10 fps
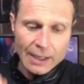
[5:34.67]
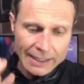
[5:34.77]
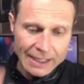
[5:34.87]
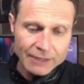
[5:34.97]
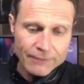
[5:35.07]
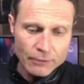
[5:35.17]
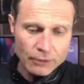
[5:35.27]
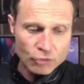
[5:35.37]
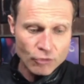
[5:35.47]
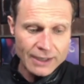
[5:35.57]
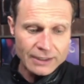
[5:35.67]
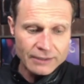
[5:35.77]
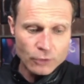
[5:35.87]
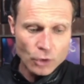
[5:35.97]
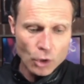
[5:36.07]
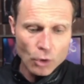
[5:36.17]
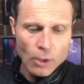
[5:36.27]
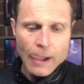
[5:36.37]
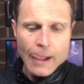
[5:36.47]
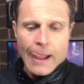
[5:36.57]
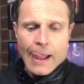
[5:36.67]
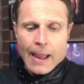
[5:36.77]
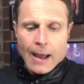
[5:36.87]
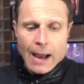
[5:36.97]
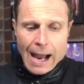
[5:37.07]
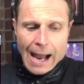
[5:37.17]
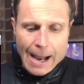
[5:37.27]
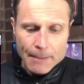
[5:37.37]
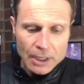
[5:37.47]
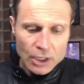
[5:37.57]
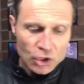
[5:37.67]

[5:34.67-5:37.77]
Again, a very attractive girl. Um,